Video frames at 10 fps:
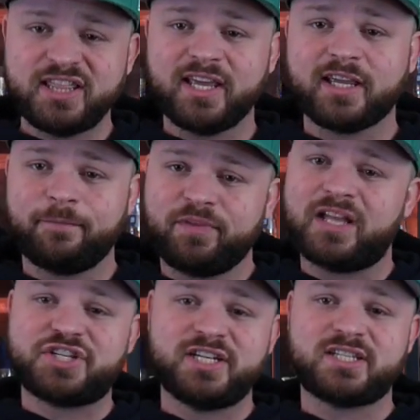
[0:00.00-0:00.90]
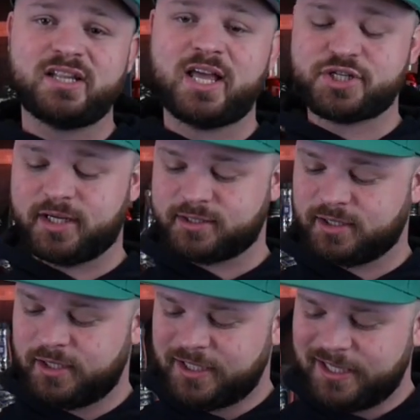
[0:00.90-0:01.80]
thick and she's
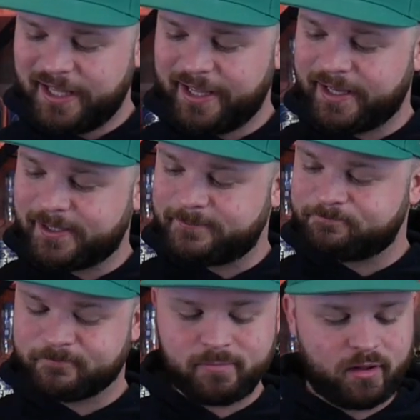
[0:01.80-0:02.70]
delicious. And